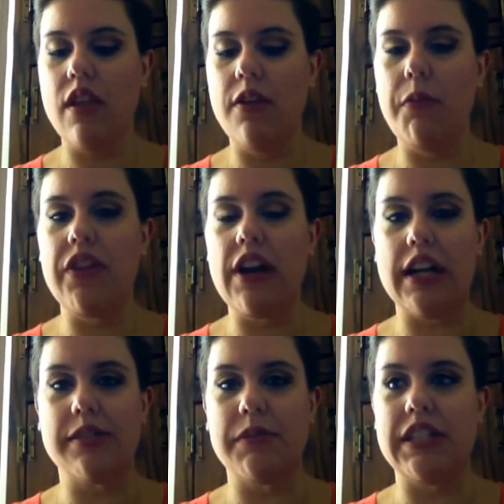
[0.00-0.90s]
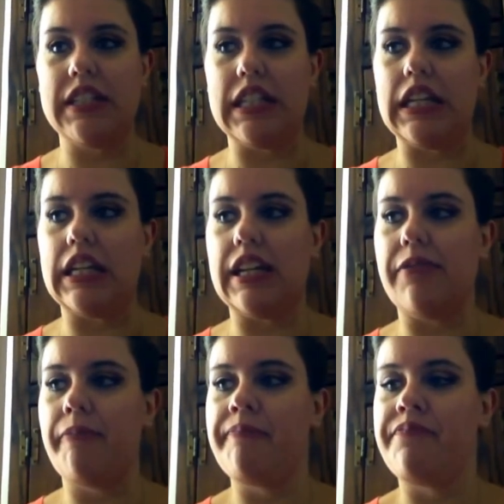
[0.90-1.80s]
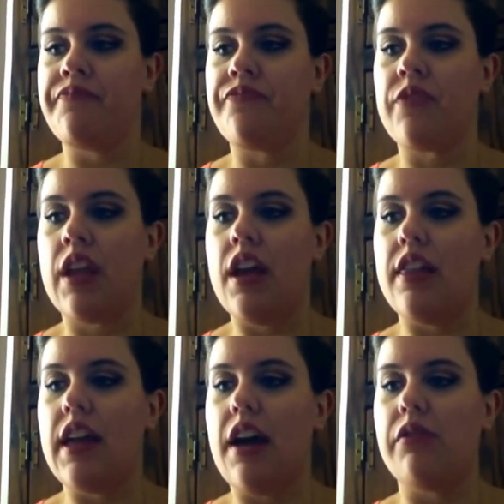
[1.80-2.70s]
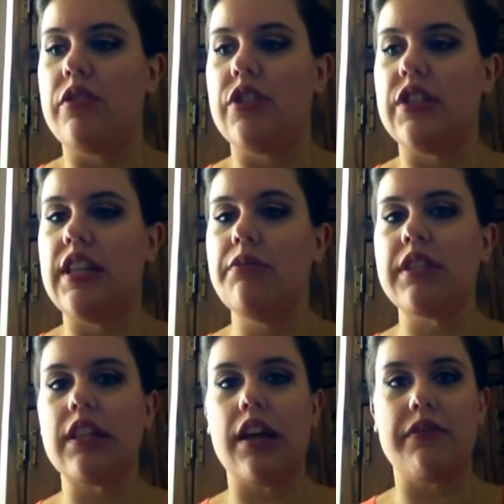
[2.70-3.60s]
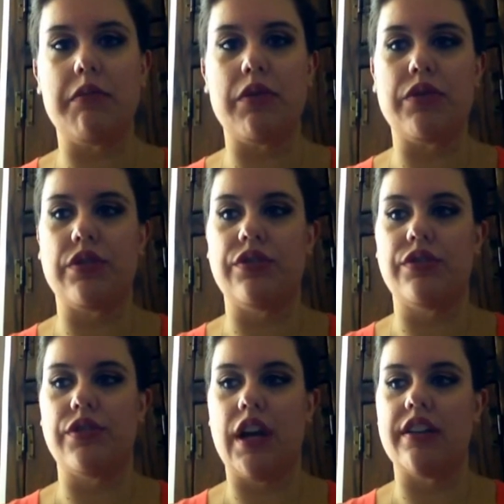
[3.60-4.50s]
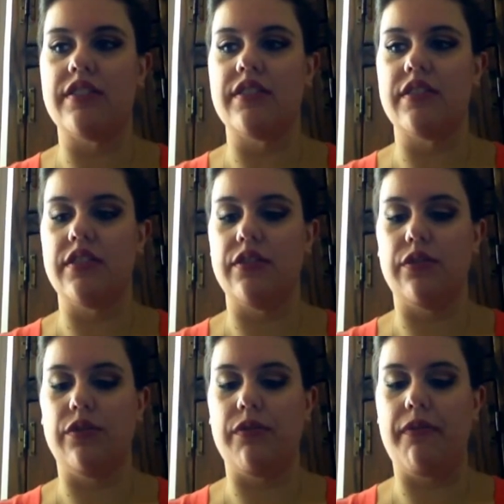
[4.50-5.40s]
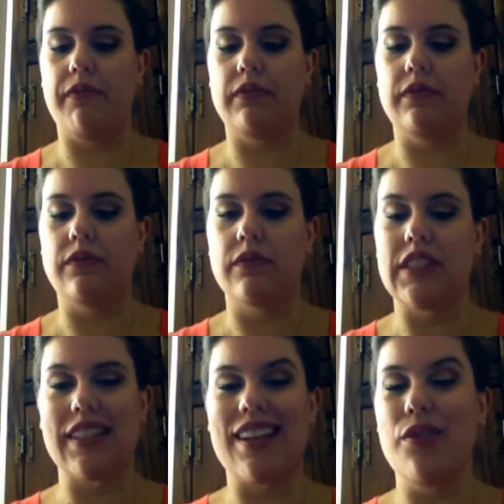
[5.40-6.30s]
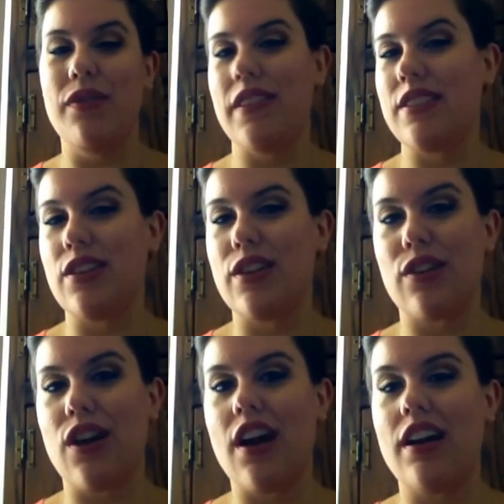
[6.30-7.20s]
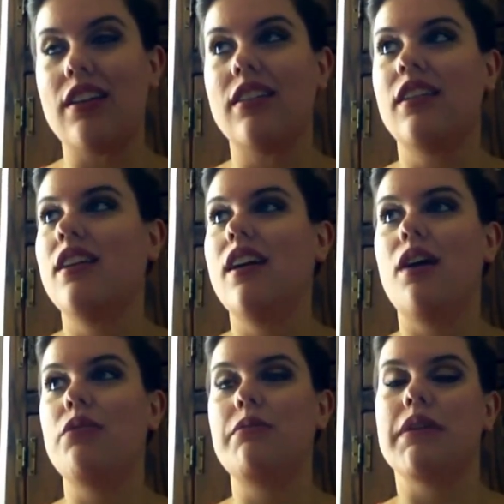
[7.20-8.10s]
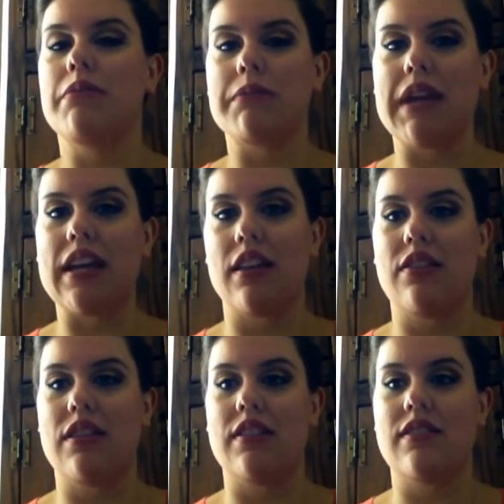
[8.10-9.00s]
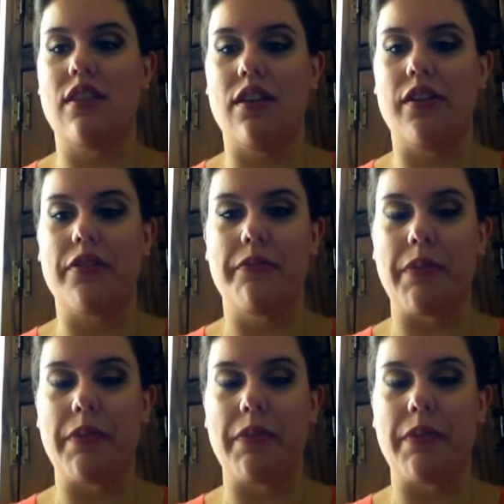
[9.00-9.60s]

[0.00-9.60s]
My mother asked me to sing in it. And that was just, that was a lot of emotional stress too. Because I knew if I started crying, I wouldn't be able to make it through the song.